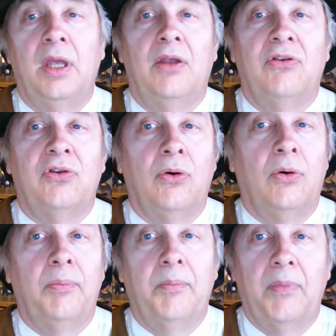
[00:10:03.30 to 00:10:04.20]

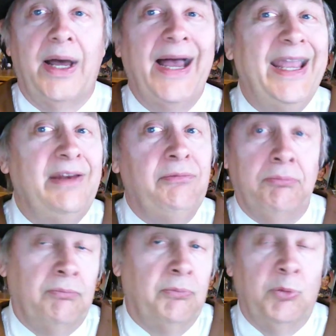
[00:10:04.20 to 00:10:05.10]
So I
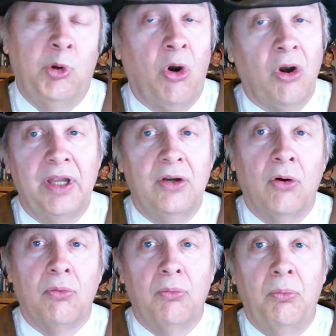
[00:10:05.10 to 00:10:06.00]
currently
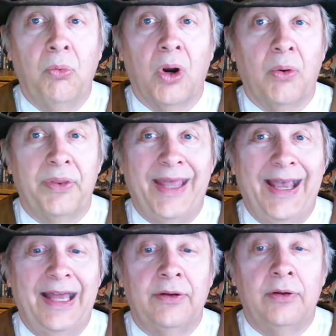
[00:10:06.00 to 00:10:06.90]
don't work with
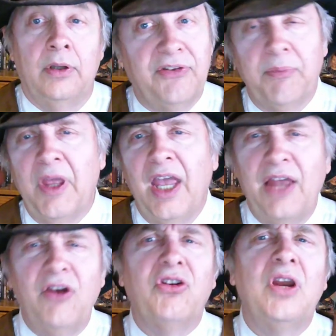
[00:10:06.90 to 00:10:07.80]
that. And
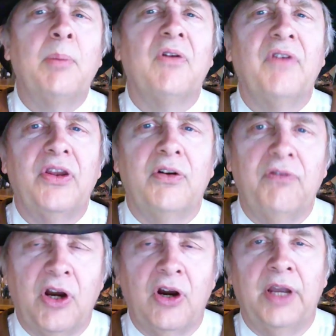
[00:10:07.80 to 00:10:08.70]
there's a number of other
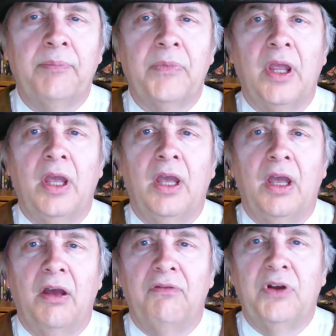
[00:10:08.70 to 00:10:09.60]
very,
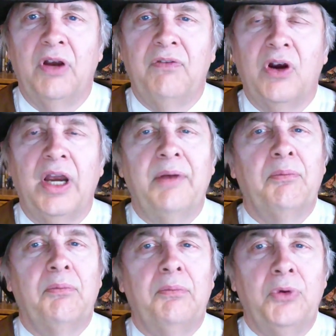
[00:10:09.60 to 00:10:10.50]
uh, very, very
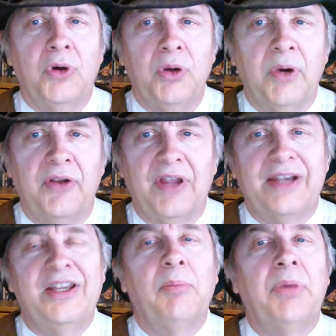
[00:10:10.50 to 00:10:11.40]
good ones, like
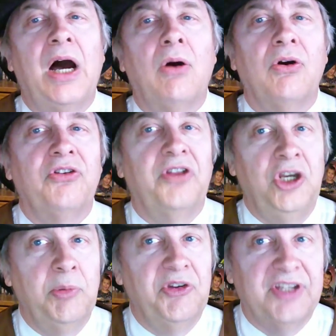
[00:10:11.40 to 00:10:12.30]
Tim Powers, The
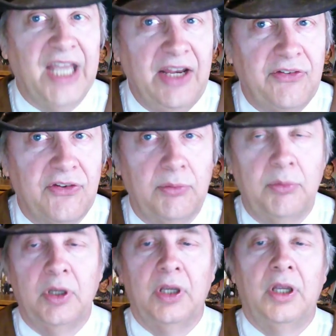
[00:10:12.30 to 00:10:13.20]
Anubis Gates.
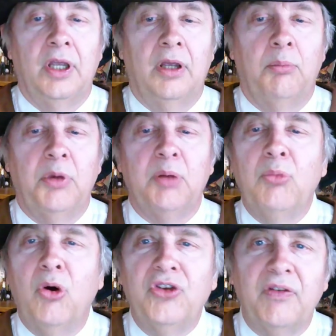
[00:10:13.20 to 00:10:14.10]
But
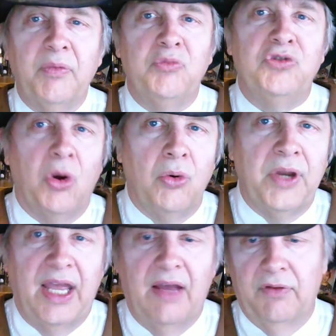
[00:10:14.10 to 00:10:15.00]
most of them don't
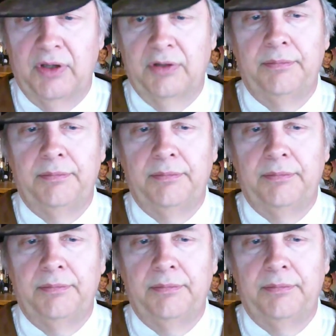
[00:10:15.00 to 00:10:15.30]
have it.